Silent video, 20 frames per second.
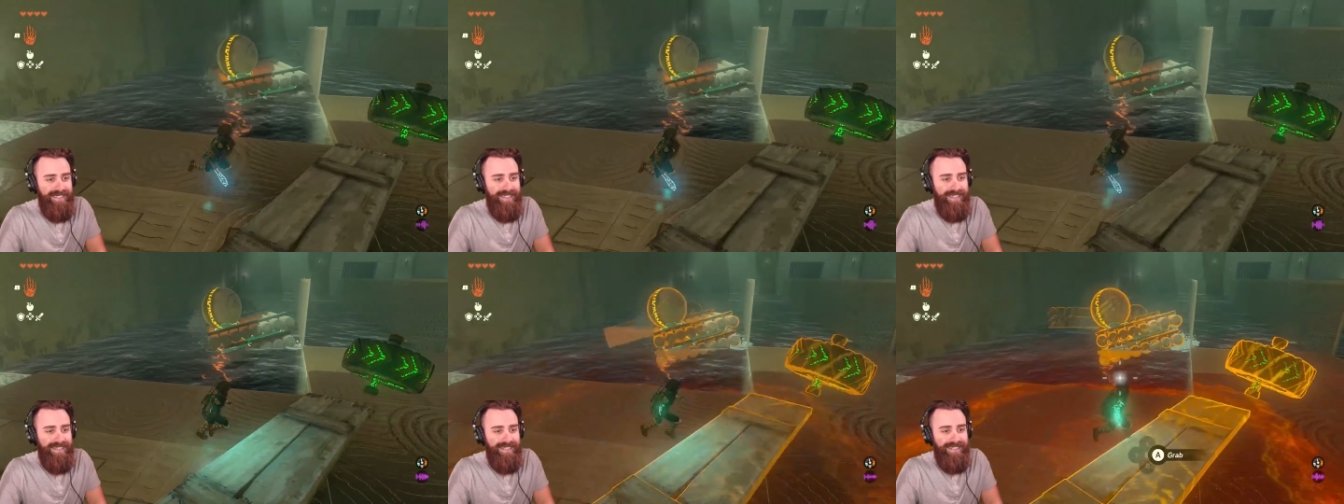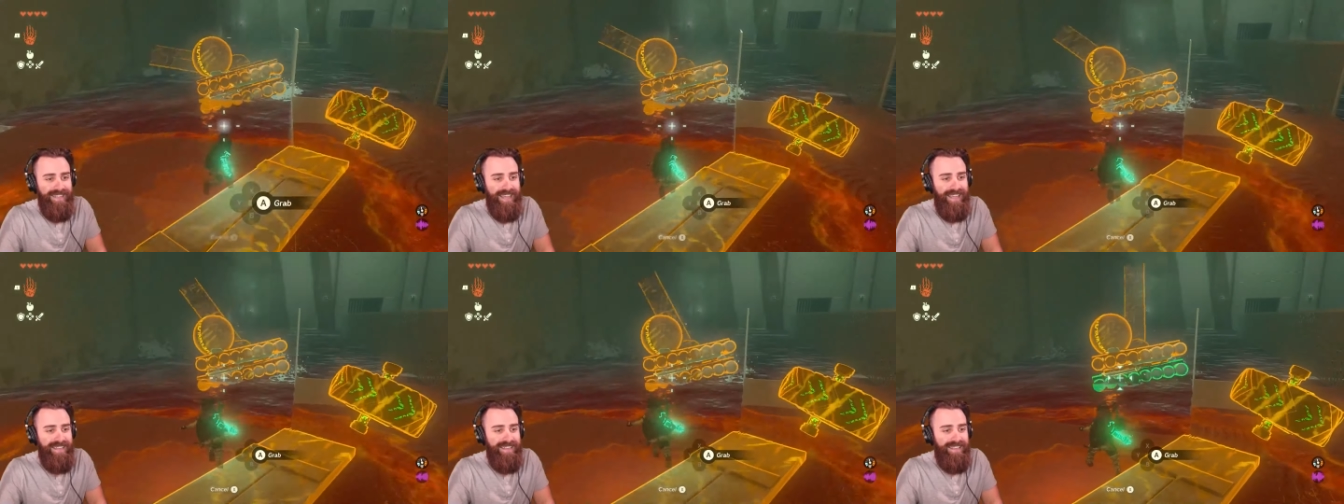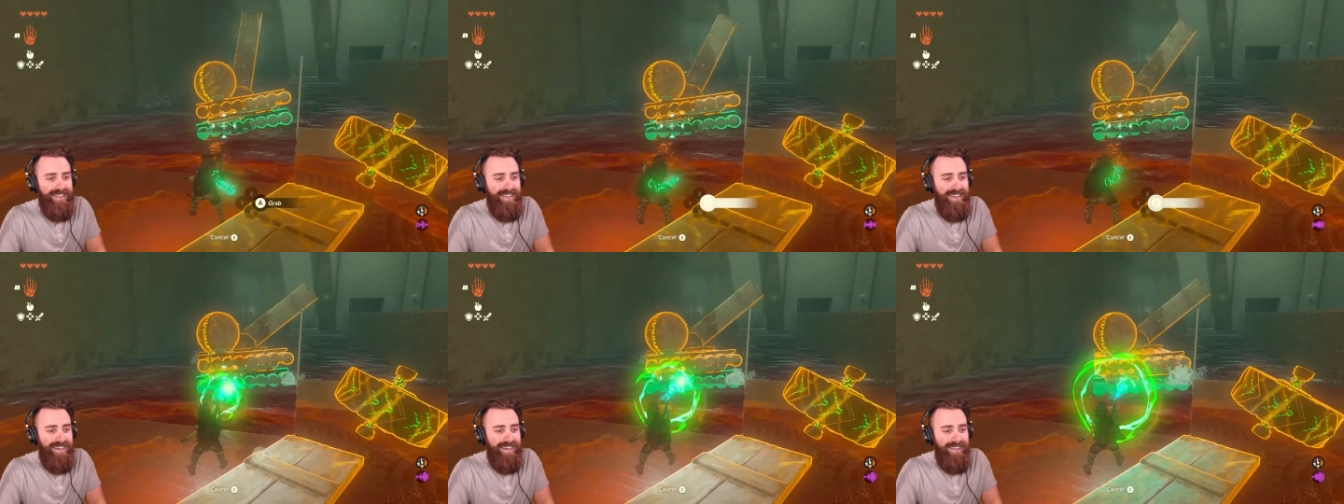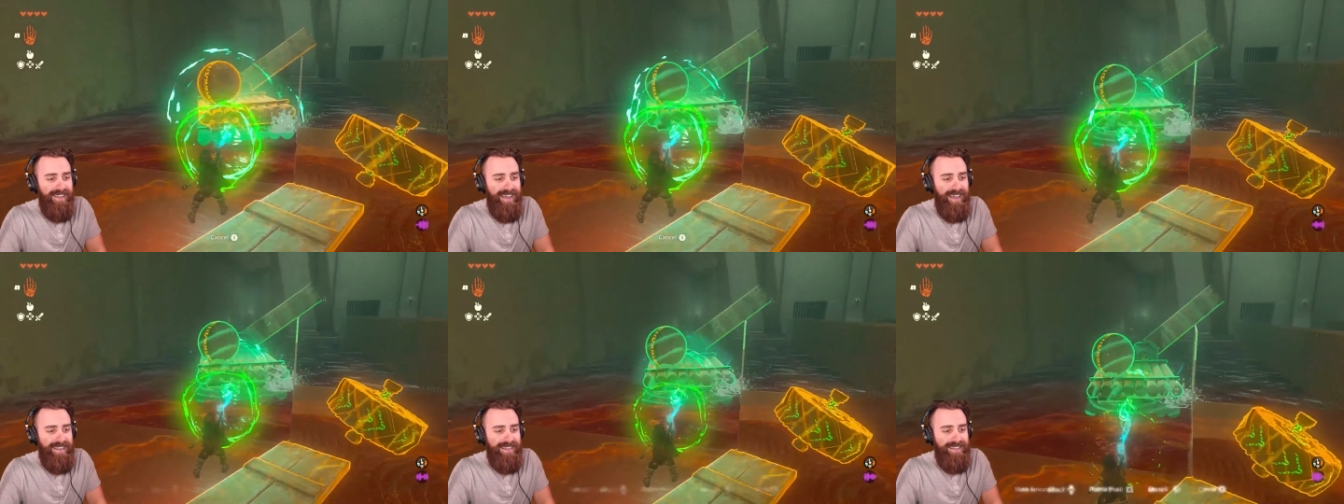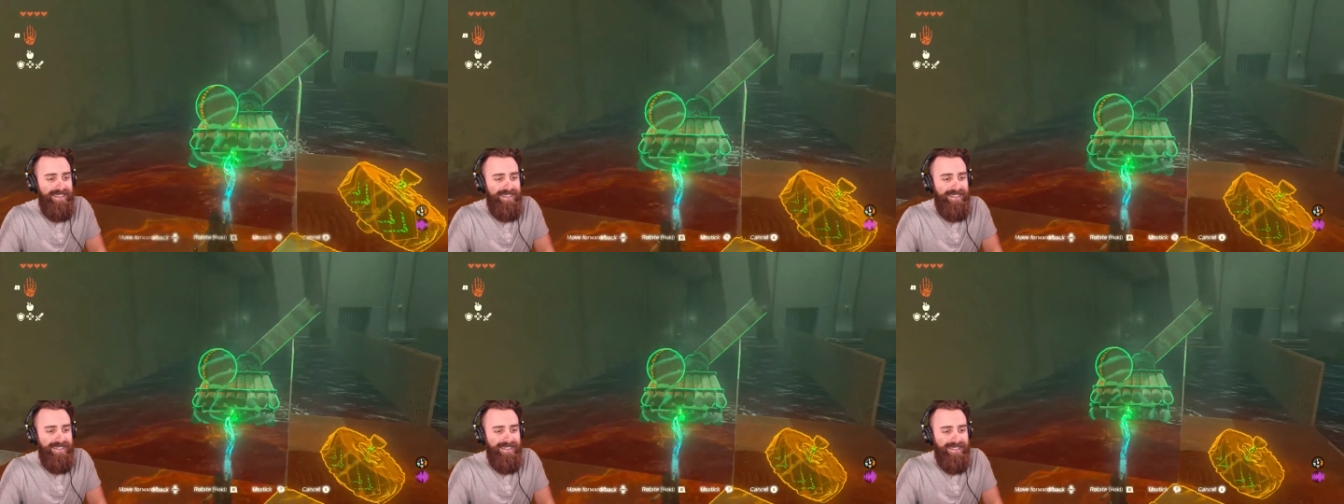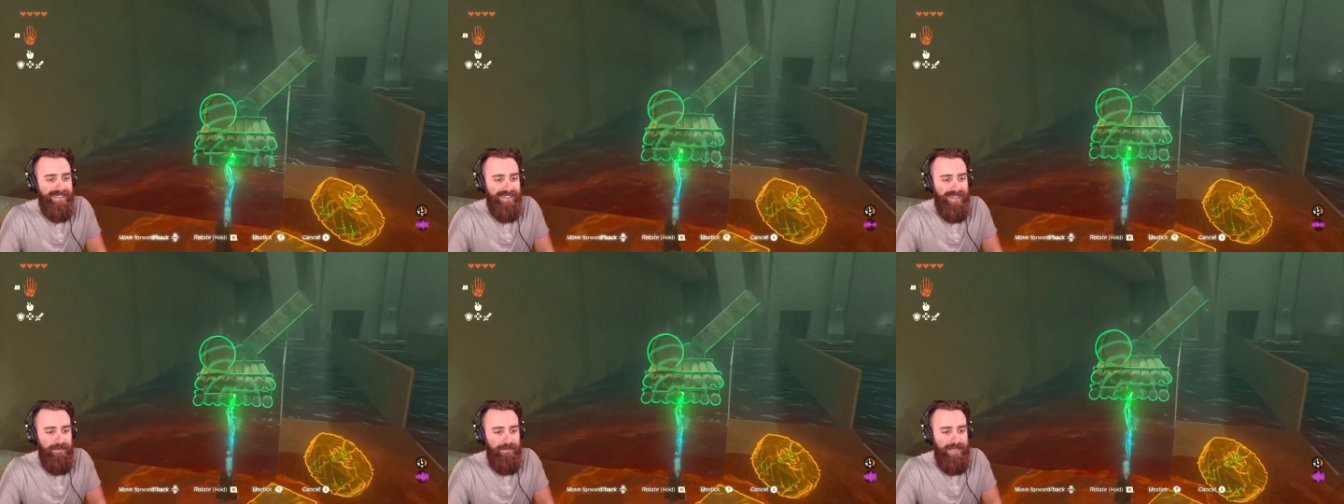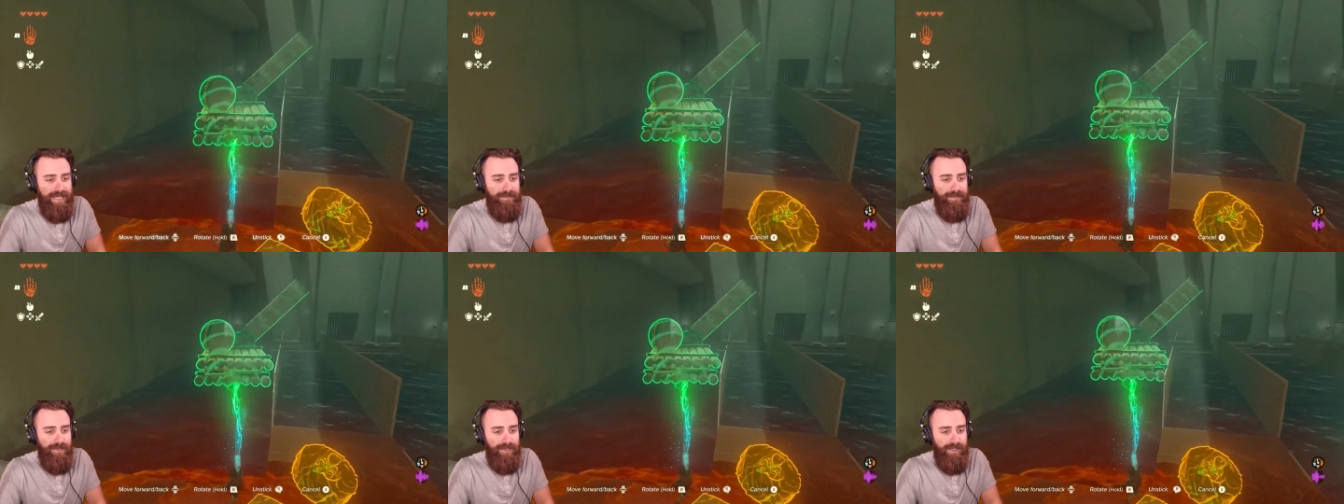Hold on, hold on. Let
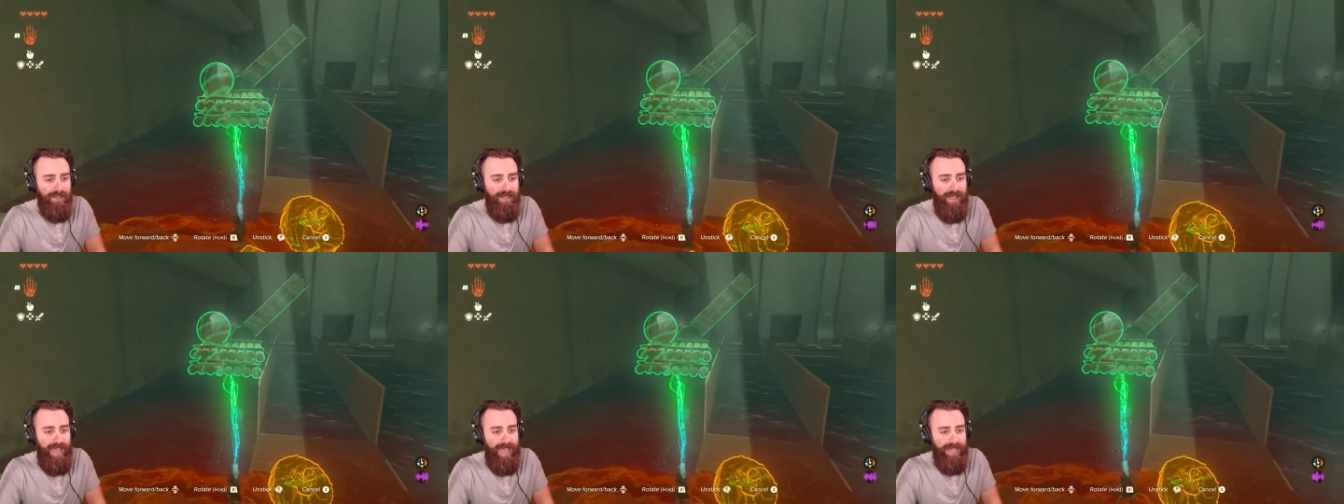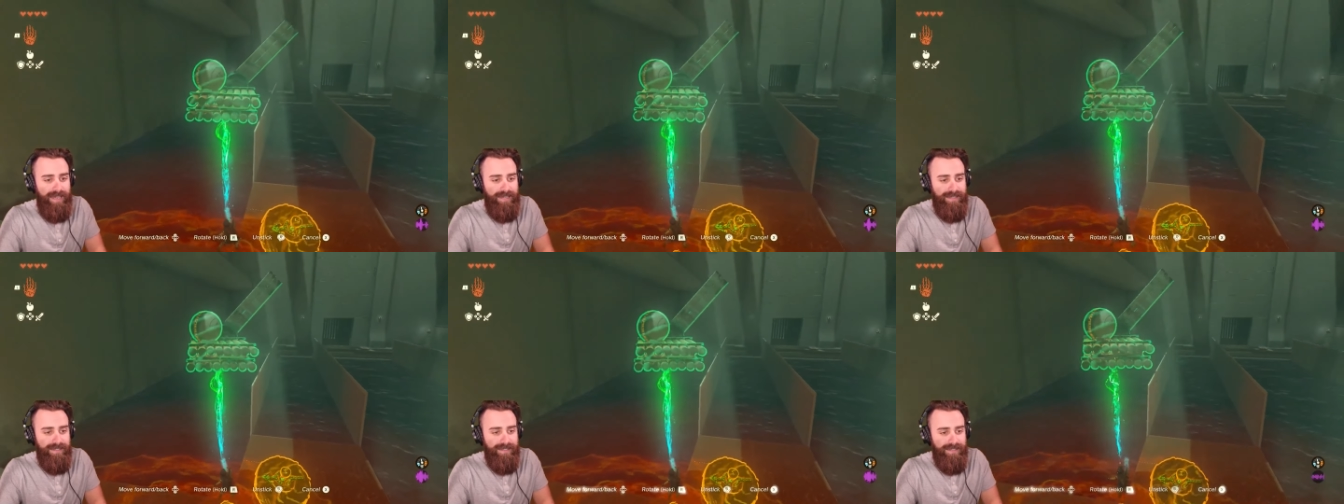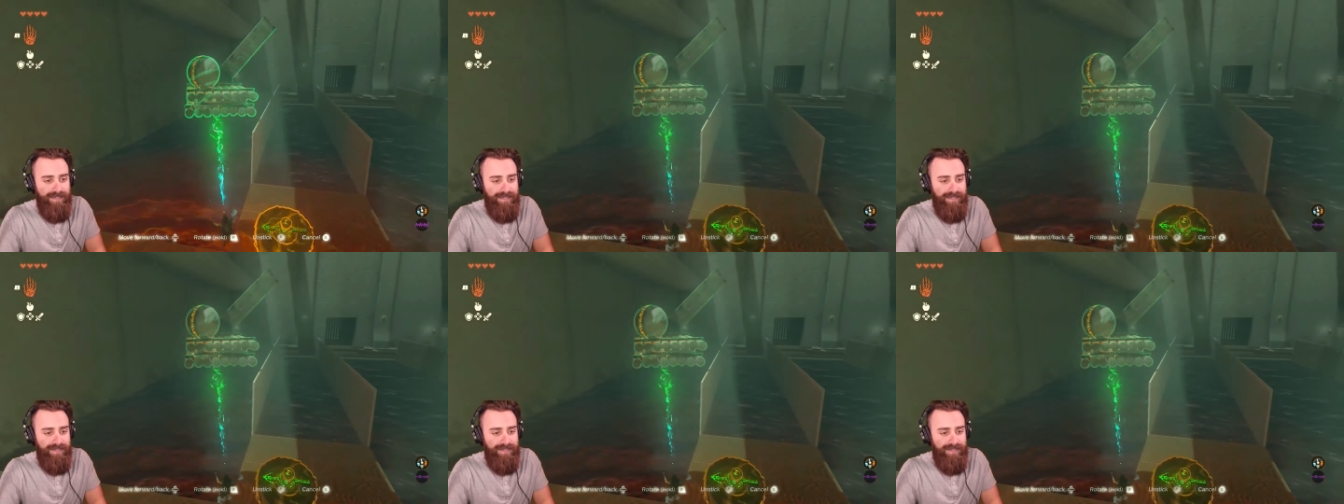me give you a little hand.